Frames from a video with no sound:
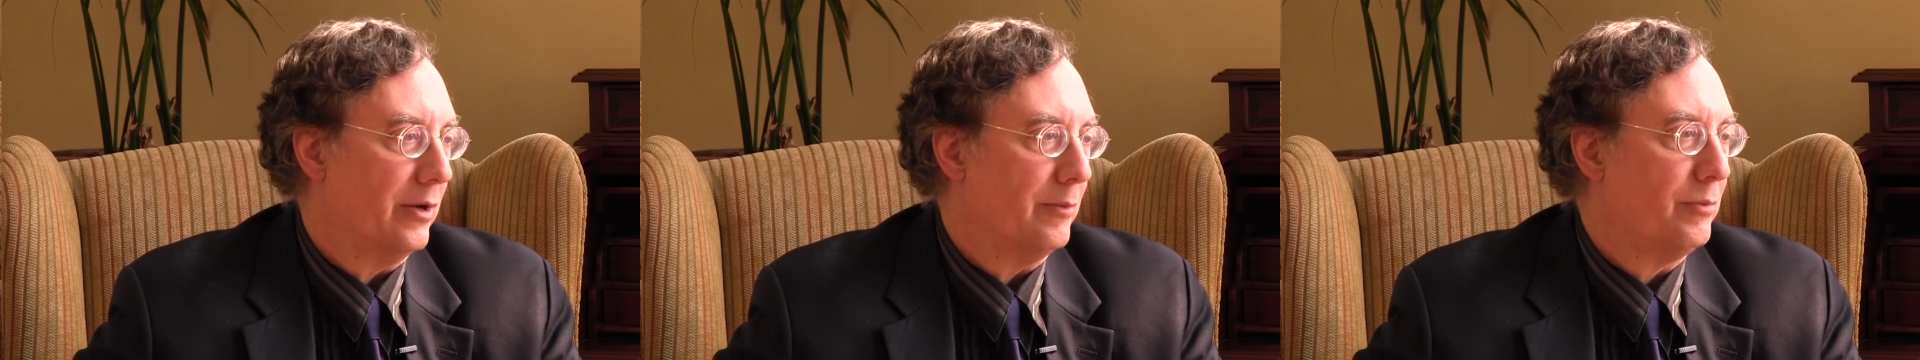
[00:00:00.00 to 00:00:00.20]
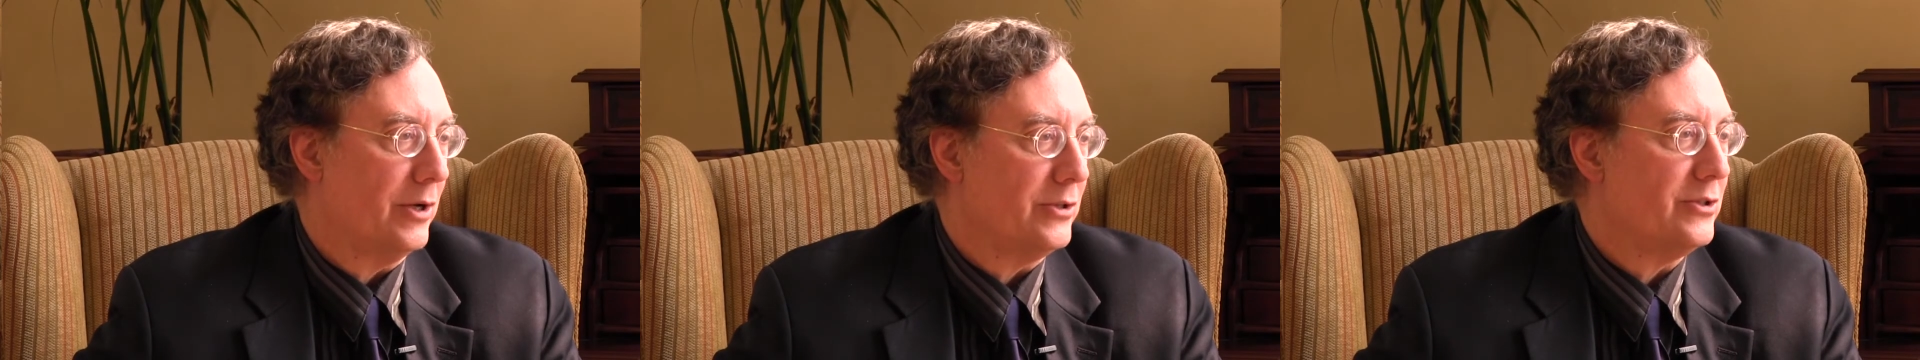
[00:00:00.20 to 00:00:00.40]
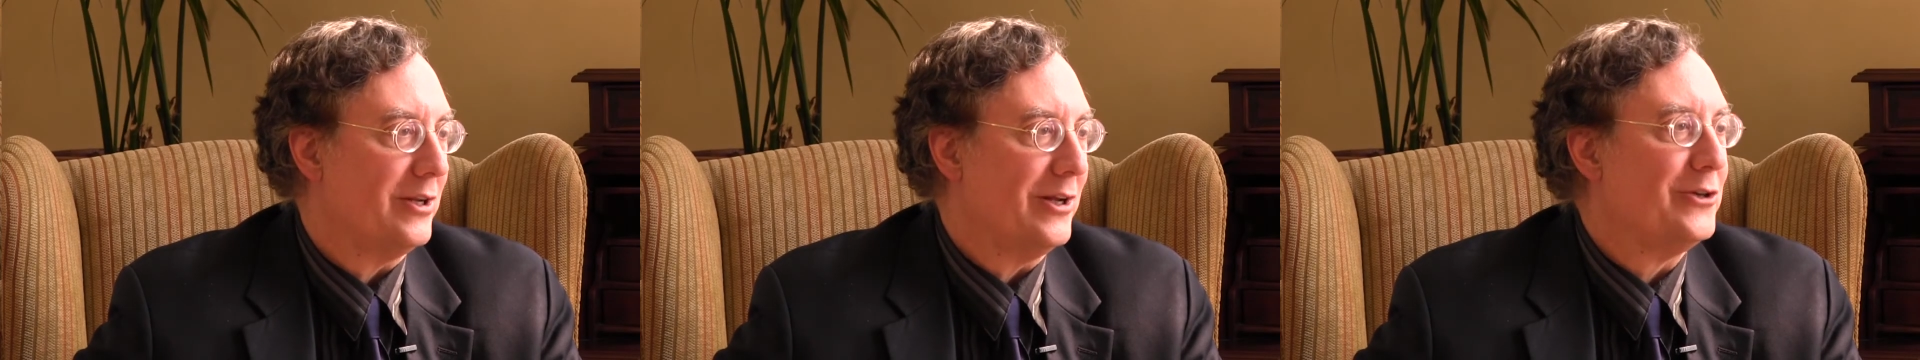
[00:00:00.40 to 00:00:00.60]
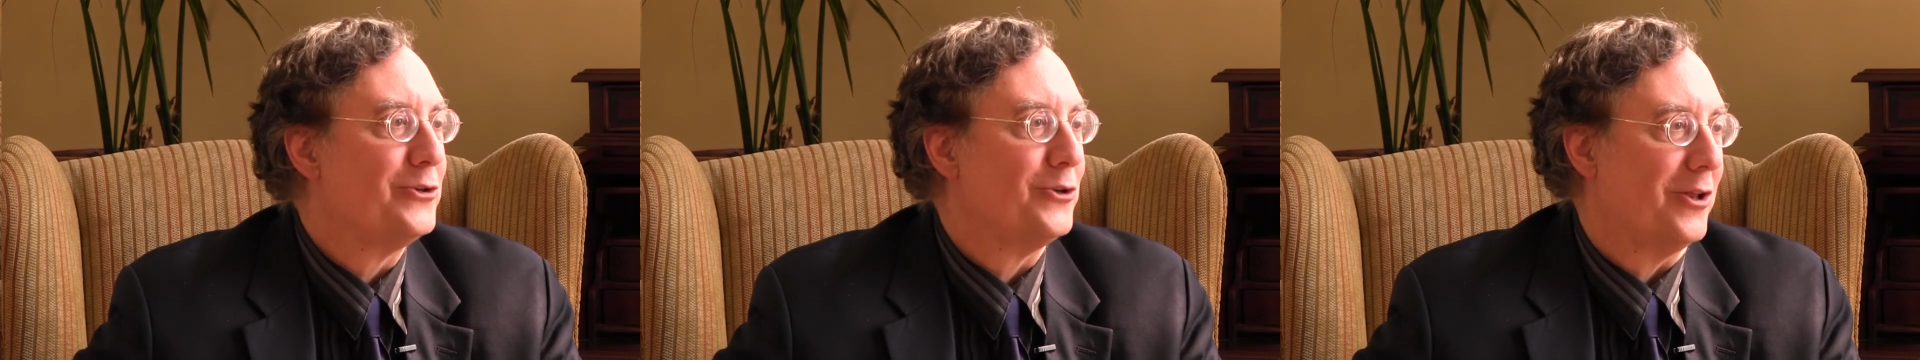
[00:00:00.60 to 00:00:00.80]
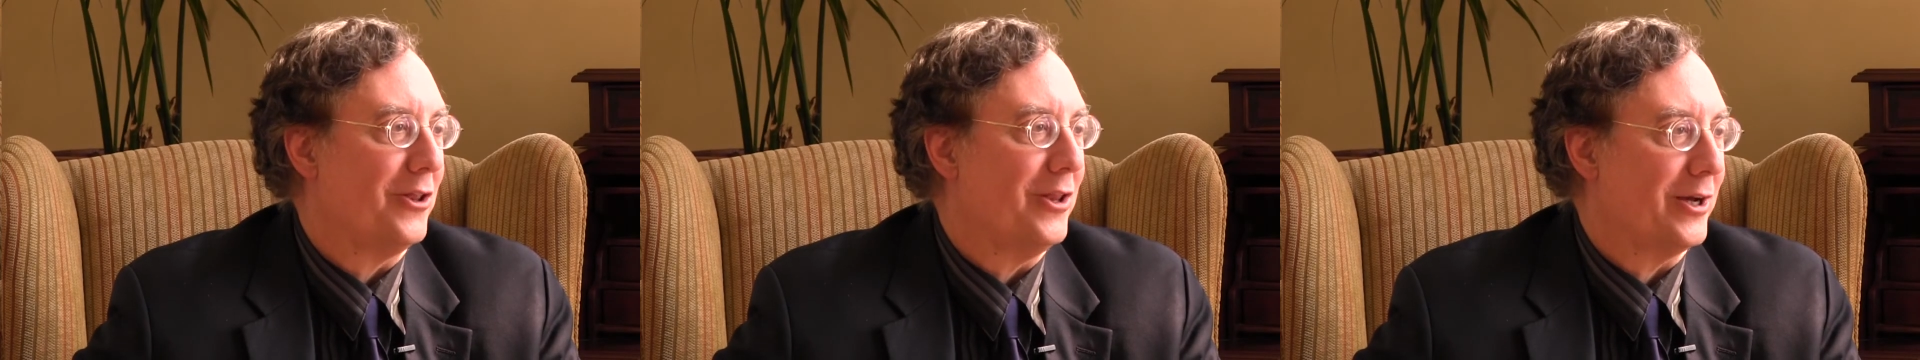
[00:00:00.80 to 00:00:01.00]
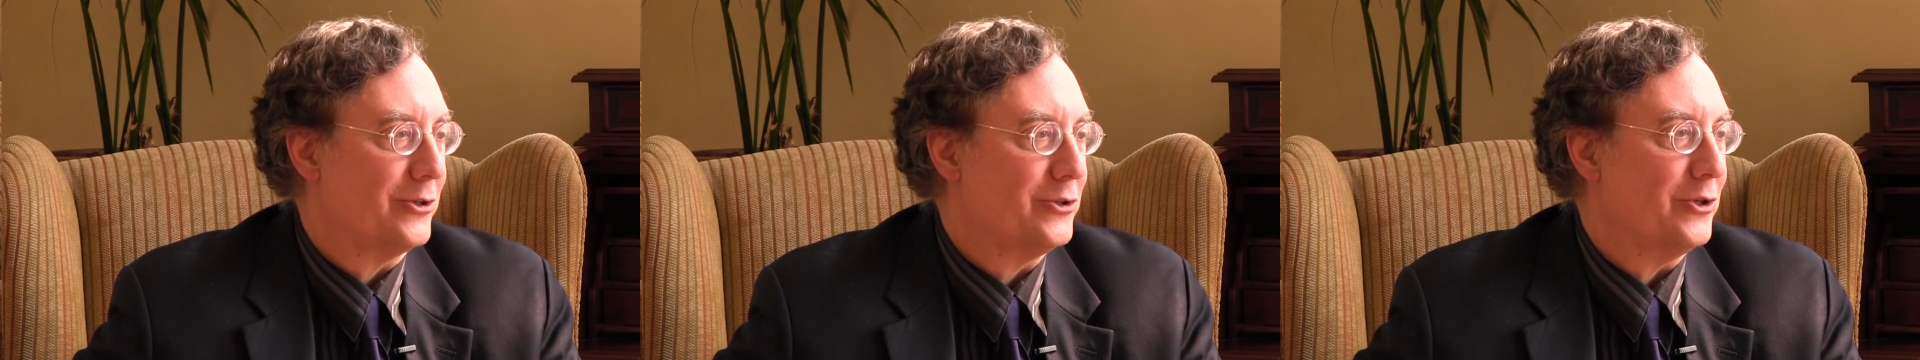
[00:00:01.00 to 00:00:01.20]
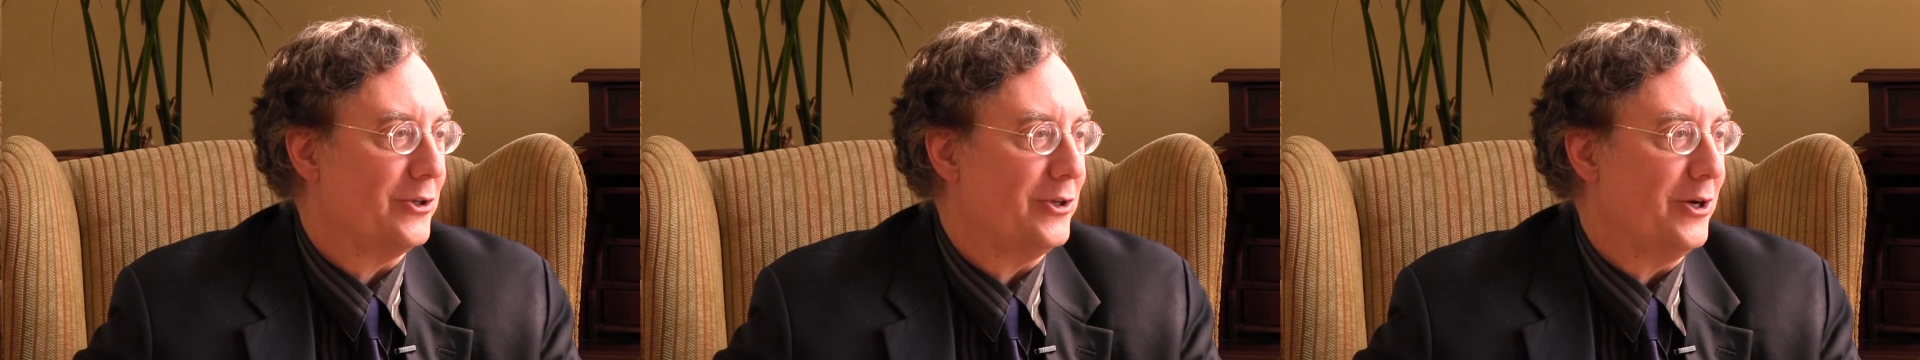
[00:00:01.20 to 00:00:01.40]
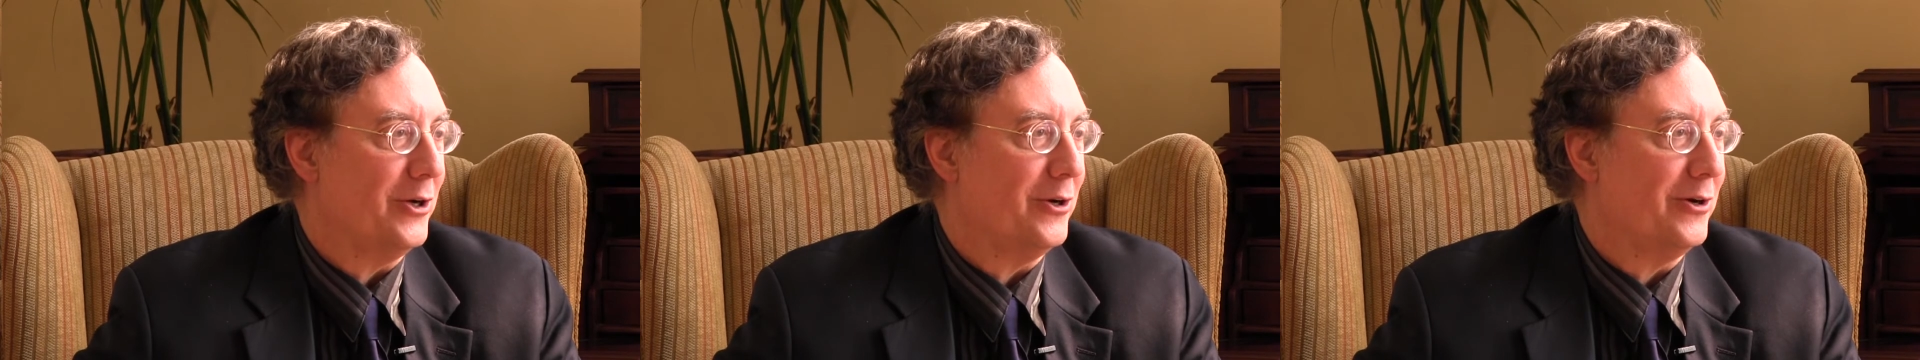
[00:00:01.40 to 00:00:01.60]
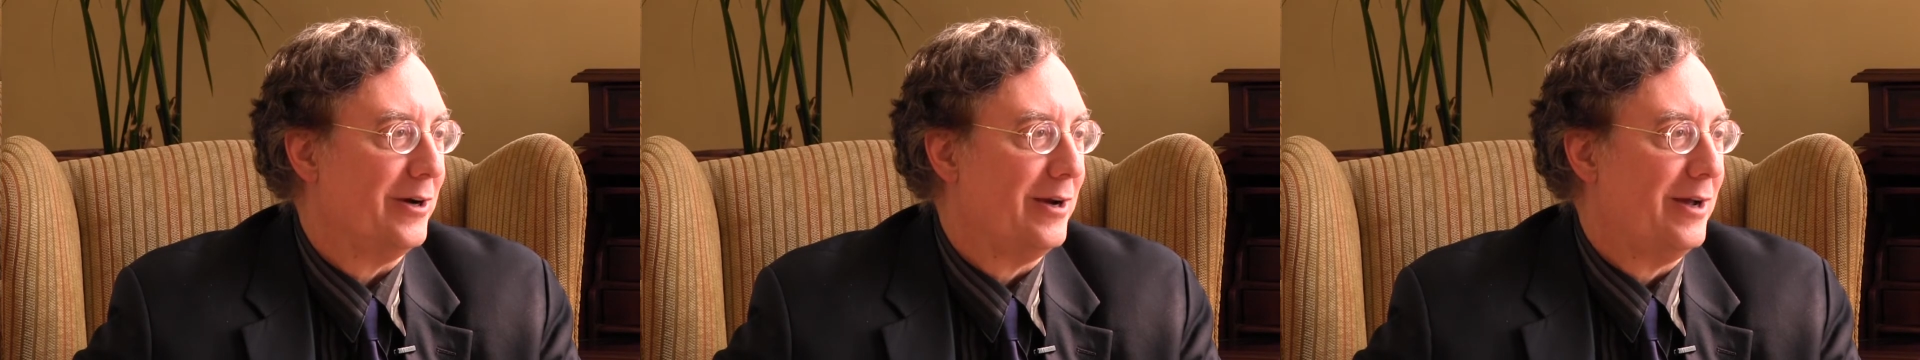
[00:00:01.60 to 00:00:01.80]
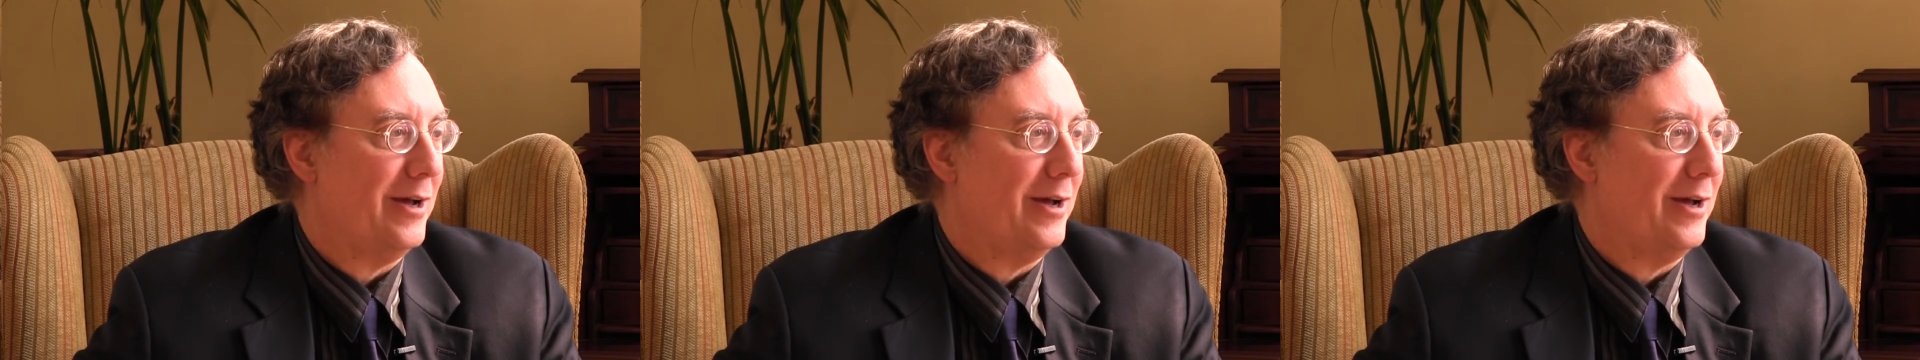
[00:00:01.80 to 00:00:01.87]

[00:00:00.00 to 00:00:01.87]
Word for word: a presidential election year.